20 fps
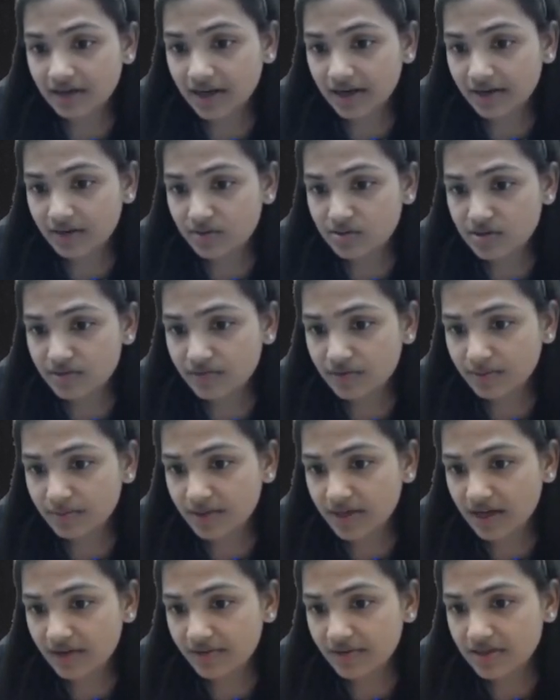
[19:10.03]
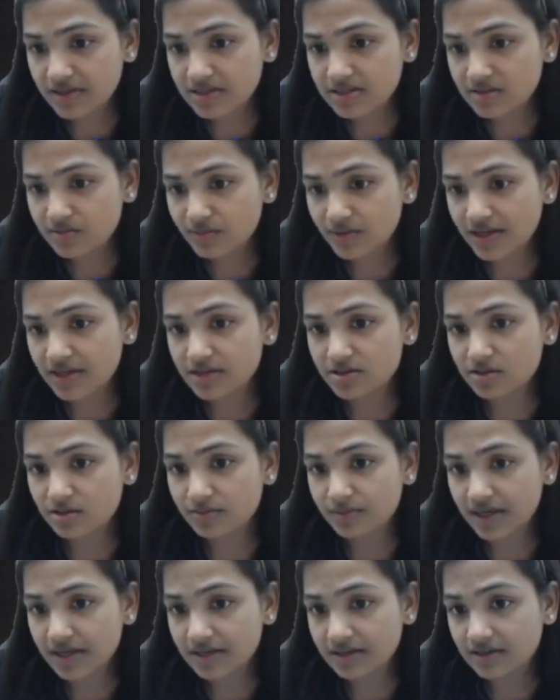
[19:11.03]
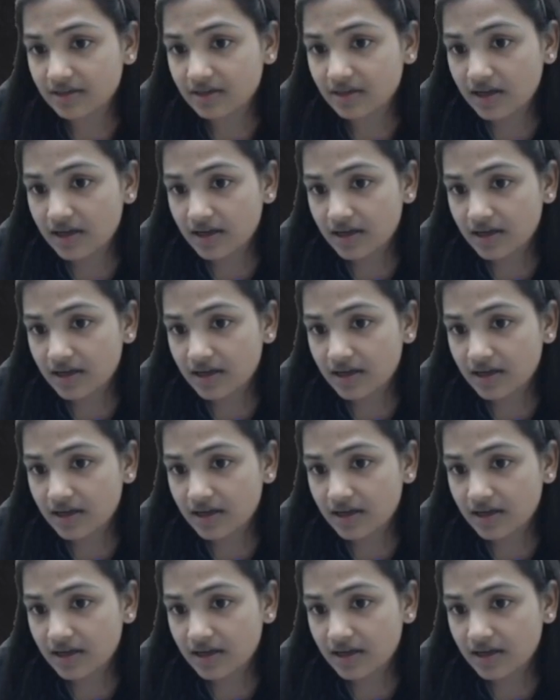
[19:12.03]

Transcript: Hydrogen will be having its 1s orbital.